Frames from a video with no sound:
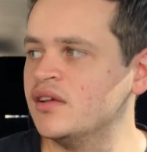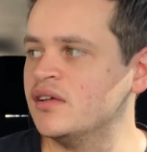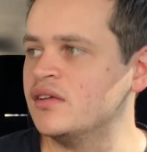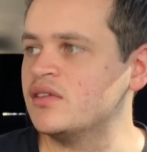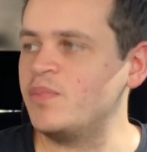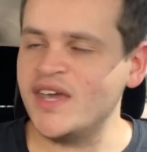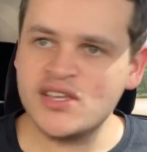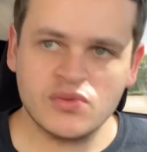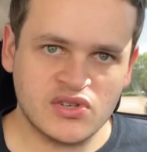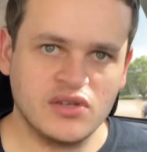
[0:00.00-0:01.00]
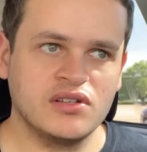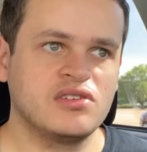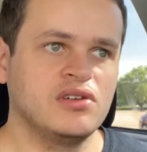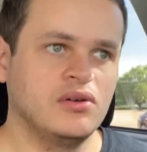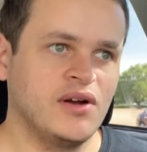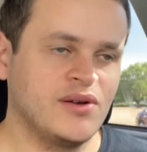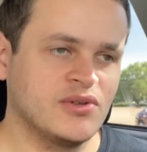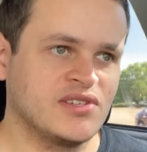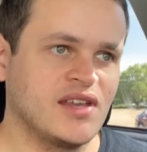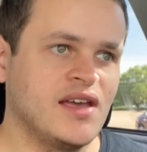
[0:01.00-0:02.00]
The pace was good too, I
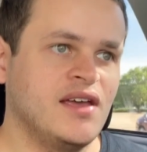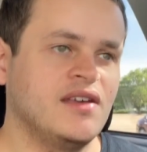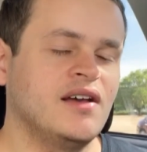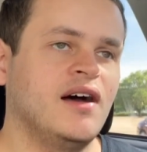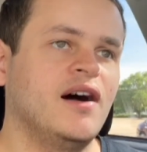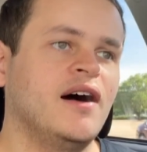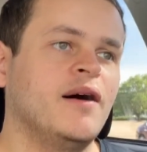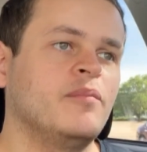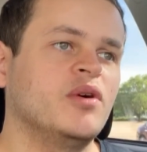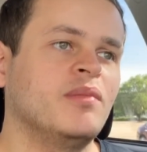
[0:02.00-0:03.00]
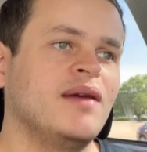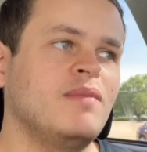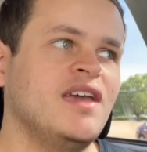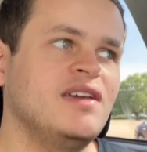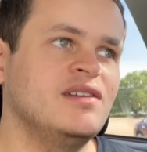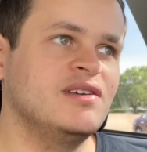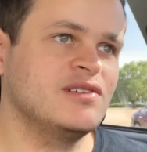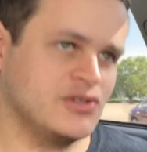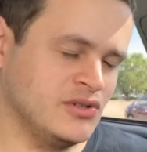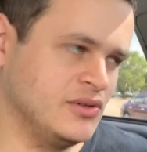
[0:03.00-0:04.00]
would say. But my main
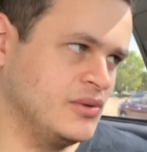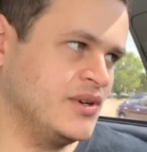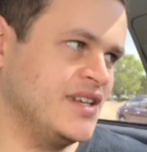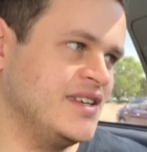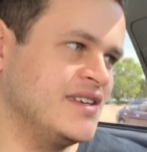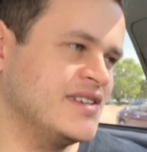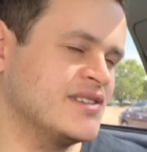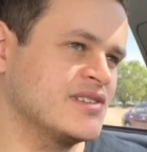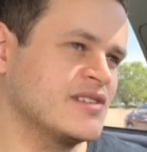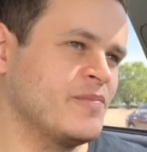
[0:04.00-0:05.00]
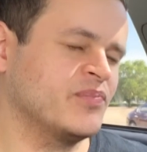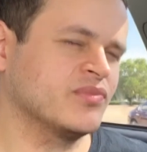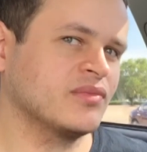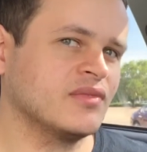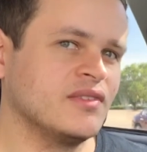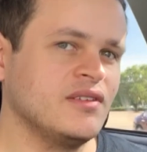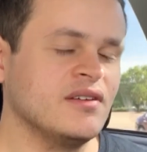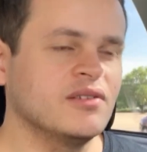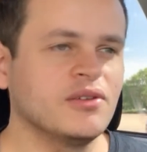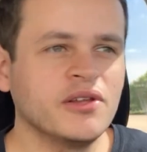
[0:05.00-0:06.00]
issue is
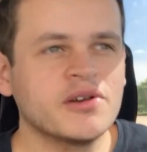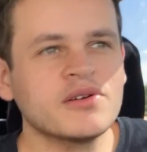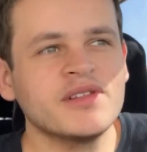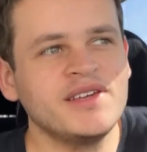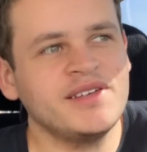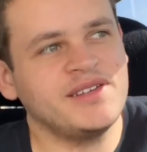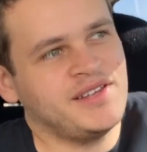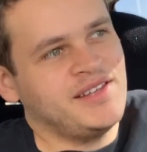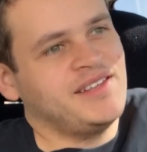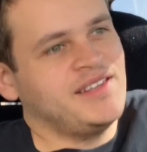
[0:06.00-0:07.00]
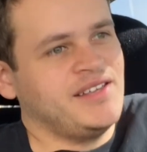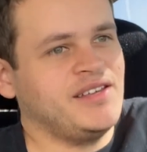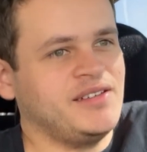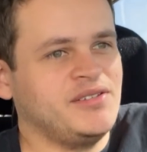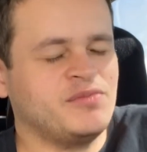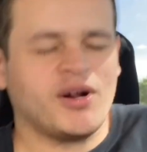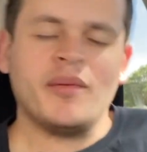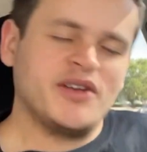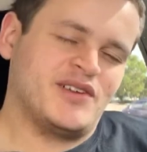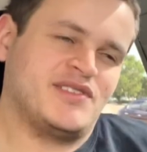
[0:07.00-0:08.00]
literally, you
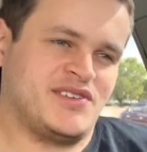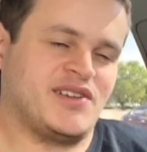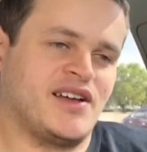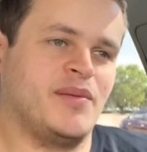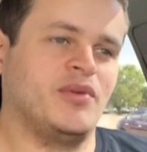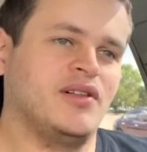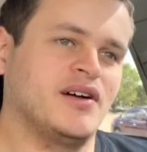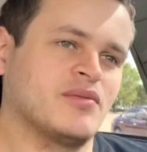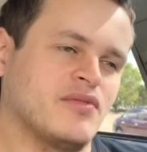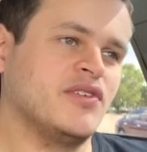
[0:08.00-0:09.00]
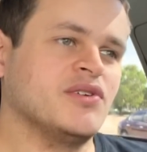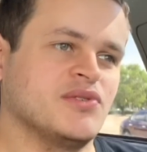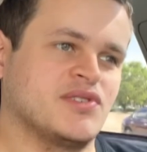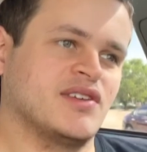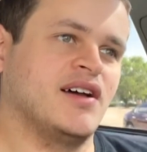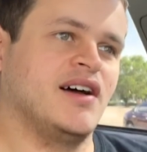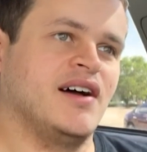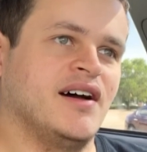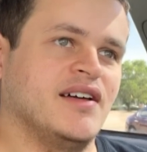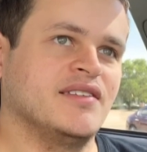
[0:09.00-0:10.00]
probably heard this in a couple reviews.
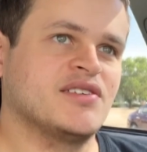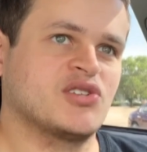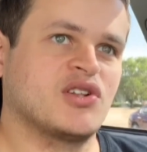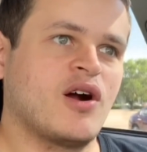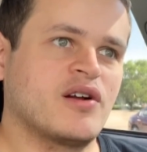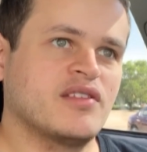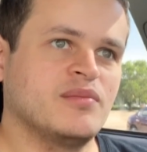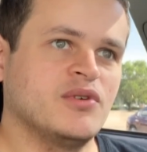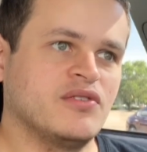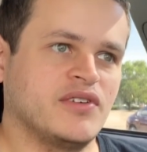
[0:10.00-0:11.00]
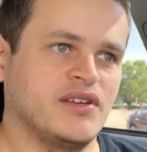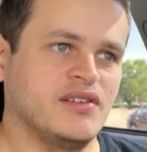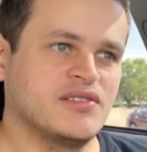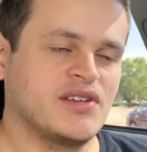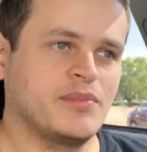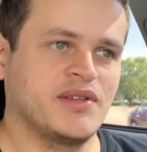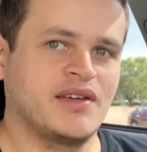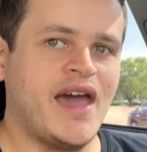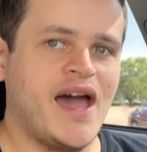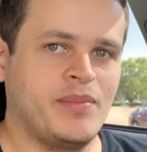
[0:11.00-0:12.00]
The start of the movie,
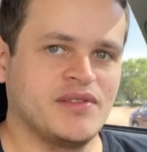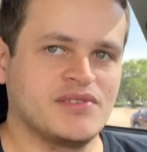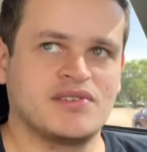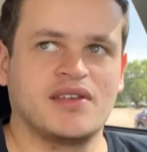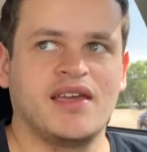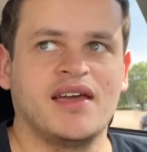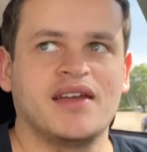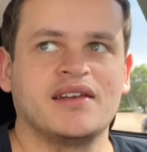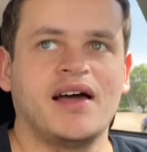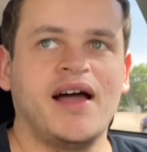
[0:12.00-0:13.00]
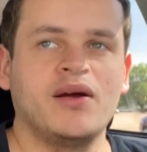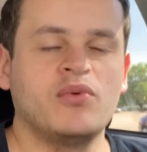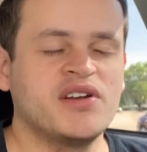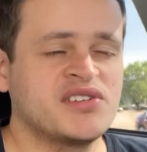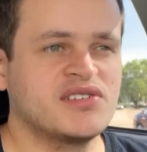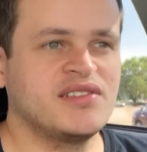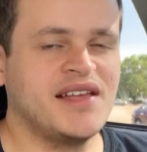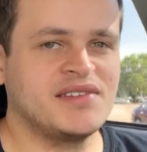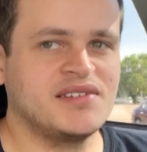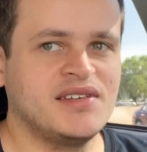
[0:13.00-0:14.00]
something happens, and I wish
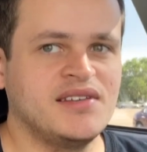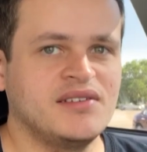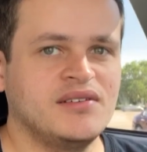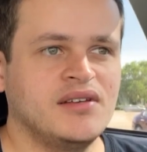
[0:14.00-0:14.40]
that scene